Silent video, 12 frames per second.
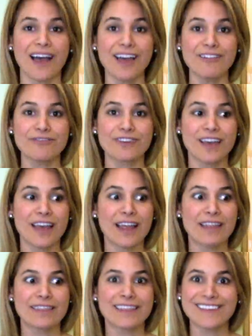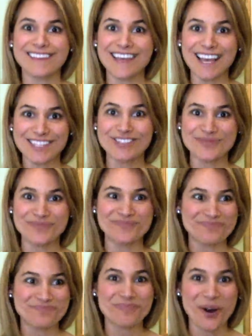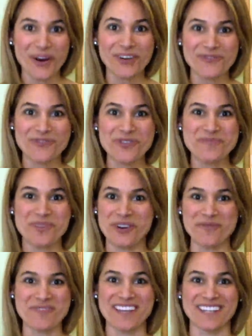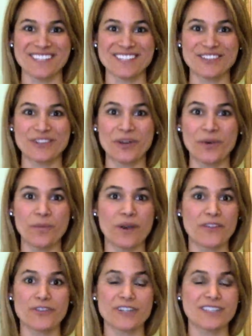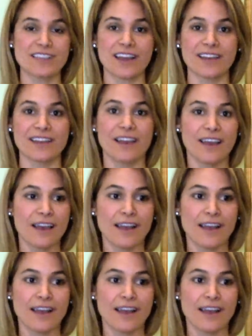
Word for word: laugh, then that's part of your purpose, you know, whether it's on